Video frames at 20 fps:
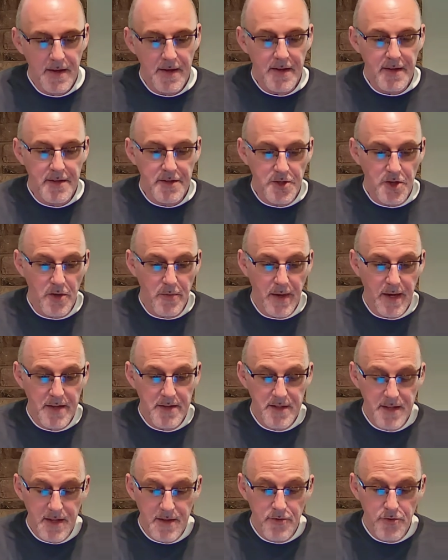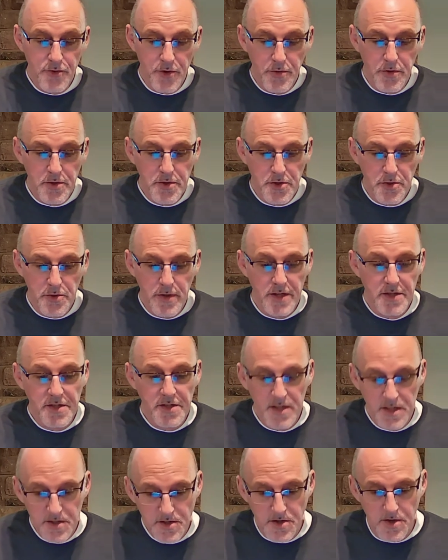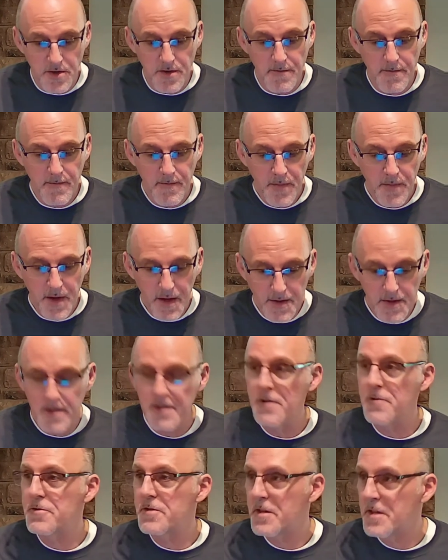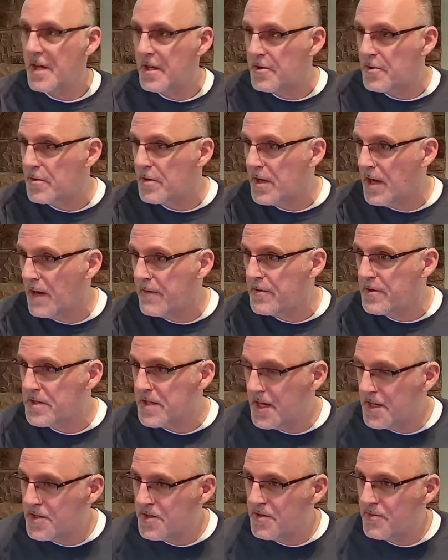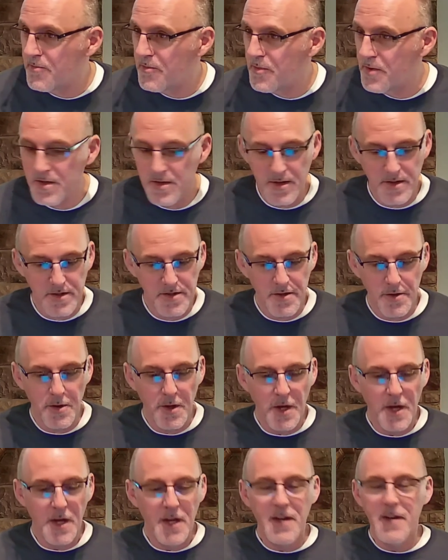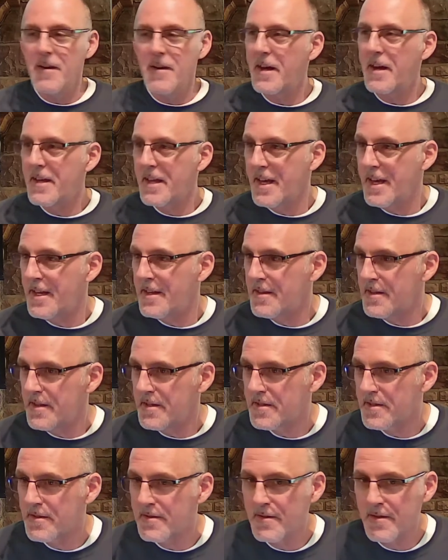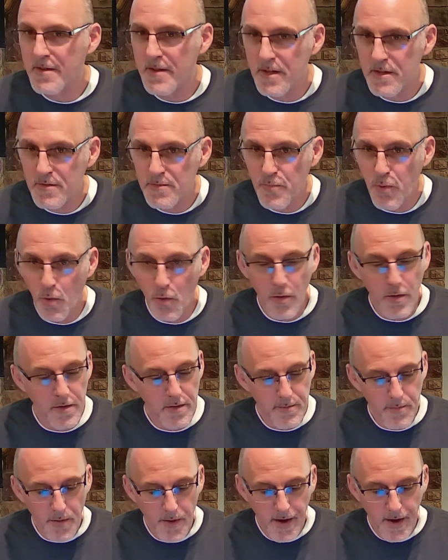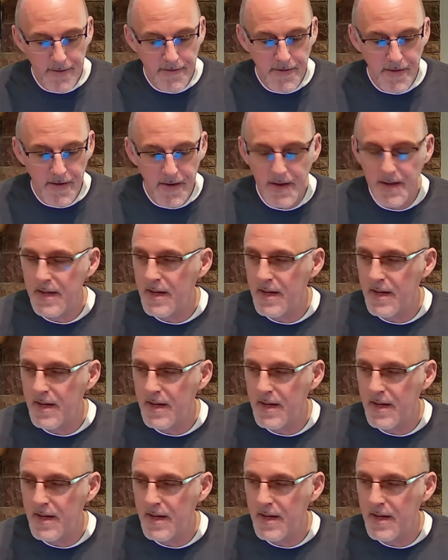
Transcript: Jeremiah is then thrown into a cistern, and then there's another conversation with. So, again, this poor prophet.